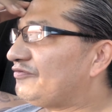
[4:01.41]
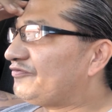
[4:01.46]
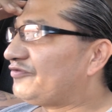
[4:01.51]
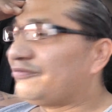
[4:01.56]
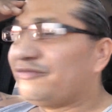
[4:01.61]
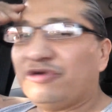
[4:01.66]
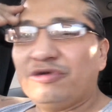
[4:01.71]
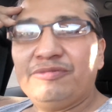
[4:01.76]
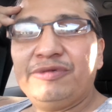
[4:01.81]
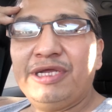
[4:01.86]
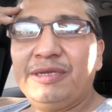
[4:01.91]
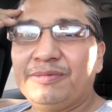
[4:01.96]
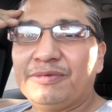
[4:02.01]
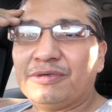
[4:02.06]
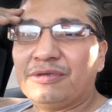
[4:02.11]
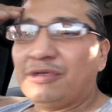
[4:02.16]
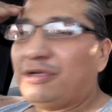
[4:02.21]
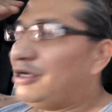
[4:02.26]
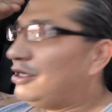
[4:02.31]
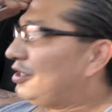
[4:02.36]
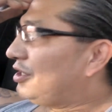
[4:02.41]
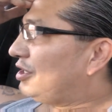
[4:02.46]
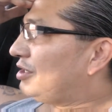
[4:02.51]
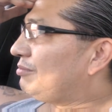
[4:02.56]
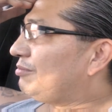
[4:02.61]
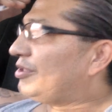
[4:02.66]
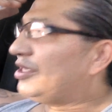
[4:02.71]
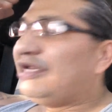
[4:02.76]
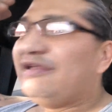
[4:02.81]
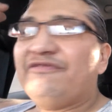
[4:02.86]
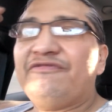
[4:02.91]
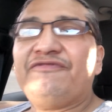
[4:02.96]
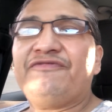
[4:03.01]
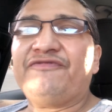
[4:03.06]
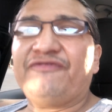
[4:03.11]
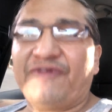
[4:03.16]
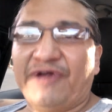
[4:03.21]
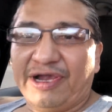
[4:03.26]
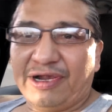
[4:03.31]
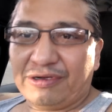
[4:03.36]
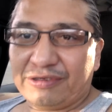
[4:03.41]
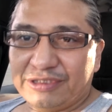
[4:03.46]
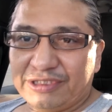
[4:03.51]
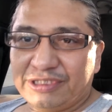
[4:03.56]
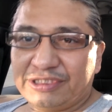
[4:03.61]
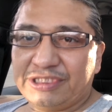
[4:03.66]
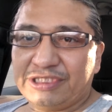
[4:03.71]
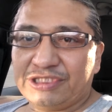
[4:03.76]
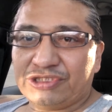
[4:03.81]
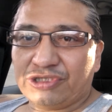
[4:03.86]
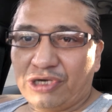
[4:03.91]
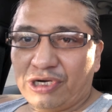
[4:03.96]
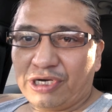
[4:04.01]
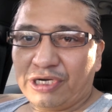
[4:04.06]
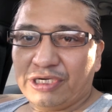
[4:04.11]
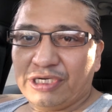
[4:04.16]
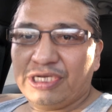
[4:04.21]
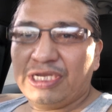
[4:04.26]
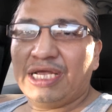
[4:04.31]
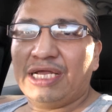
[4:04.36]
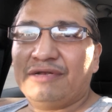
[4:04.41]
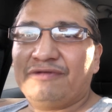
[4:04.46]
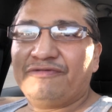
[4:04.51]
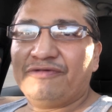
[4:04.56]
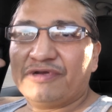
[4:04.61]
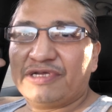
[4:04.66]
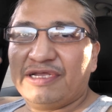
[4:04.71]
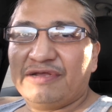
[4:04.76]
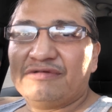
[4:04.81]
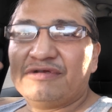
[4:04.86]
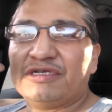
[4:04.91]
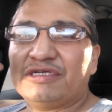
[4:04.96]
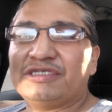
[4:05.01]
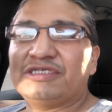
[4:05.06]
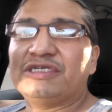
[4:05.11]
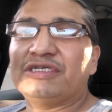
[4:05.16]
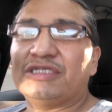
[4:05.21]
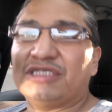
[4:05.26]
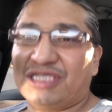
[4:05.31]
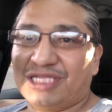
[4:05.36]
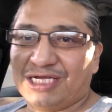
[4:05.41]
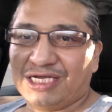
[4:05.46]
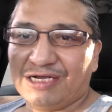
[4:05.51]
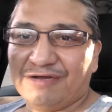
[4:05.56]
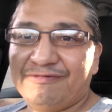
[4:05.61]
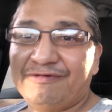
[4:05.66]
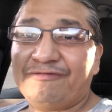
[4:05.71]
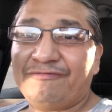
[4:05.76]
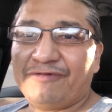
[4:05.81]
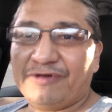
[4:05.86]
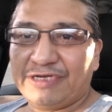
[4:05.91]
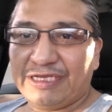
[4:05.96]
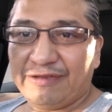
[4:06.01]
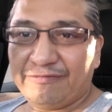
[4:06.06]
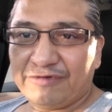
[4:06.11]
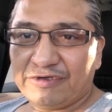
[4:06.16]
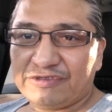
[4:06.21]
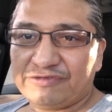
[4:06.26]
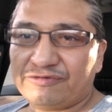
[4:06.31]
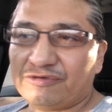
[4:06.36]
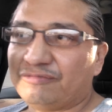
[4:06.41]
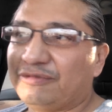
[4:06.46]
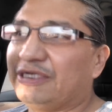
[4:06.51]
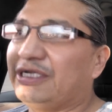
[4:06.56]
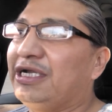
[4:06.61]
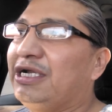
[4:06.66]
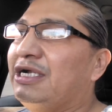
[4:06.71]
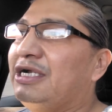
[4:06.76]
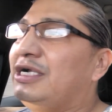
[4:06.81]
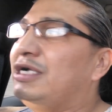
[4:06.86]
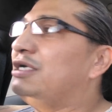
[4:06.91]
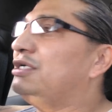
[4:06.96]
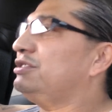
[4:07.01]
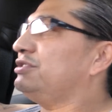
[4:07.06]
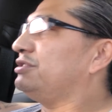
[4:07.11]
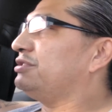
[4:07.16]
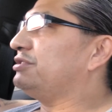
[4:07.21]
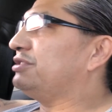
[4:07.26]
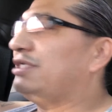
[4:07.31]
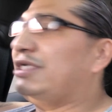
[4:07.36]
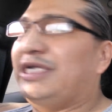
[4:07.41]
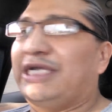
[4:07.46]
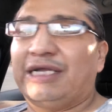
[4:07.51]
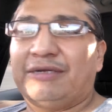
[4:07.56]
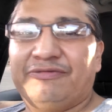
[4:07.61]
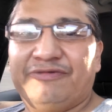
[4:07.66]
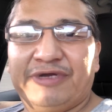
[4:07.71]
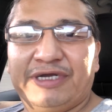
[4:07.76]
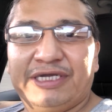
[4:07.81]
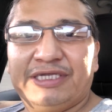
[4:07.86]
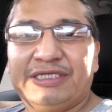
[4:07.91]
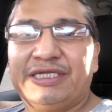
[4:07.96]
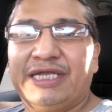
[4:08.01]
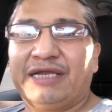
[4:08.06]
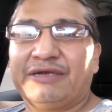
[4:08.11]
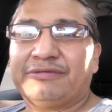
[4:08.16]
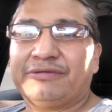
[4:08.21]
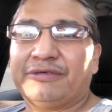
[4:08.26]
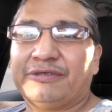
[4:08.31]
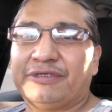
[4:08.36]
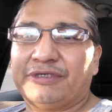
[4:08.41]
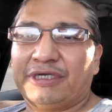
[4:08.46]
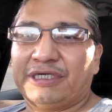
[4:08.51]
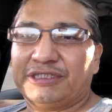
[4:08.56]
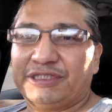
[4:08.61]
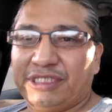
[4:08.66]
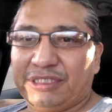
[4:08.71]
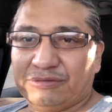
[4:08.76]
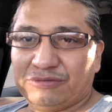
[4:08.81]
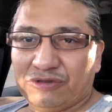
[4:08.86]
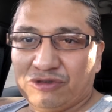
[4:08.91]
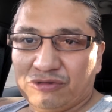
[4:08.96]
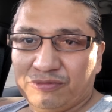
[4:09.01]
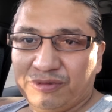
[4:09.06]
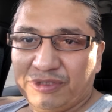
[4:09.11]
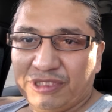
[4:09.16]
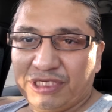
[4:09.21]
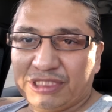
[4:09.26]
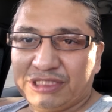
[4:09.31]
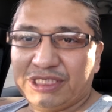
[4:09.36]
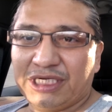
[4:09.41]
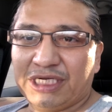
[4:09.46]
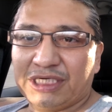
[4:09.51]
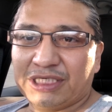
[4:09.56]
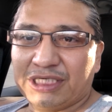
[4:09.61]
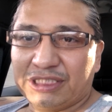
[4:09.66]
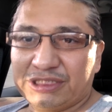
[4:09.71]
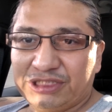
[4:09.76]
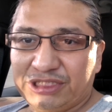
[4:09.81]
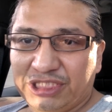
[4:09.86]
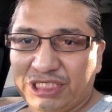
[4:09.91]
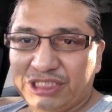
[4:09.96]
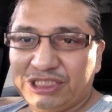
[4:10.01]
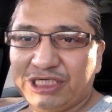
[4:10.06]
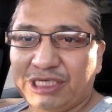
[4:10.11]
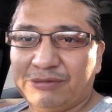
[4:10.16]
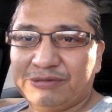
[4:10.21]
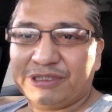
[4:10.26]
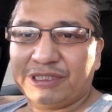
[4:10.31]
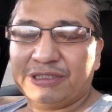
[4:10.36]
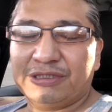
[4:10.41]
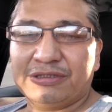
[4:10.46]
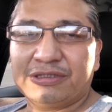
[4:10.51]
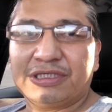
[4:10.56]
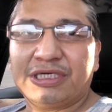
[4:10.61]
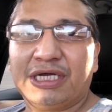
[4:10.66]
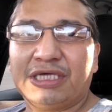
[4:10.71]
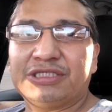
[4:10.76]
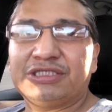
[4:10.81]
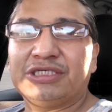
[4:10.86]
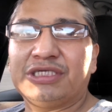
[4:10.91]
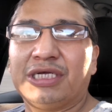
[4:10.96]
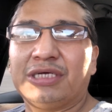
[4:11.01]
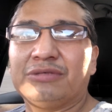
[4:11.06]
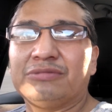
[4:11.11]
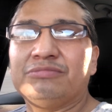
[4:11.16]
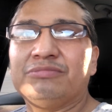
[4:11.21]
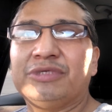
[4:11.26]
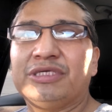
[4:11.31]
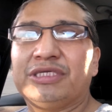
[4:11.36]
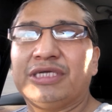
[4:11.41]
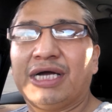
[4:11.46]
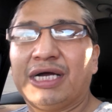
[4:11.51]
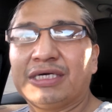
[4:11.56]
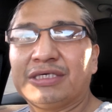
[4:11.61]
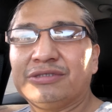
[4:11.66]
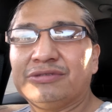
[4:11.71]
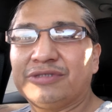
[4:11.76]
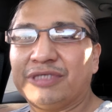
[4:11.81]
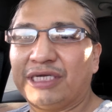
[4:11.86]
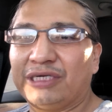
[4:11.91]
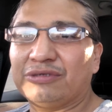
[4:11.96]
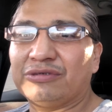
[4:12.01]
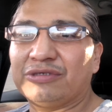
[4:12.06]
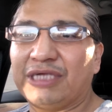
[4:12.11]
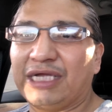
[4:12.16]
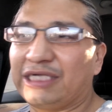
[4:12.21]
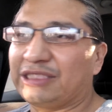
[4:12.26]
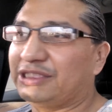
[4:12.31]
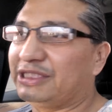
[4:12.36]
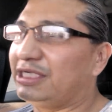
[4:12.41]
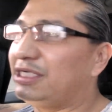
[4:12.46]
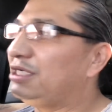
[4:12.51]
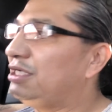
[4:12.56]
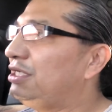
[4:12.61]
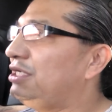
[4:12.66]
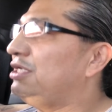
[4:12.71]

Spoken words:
from your people. But he felt in his heart he had forgiveness, love and forgiveness for me. So today I'm very thankful. I said, open our tongue, chicha, say to Kashla, Mitaku, I said,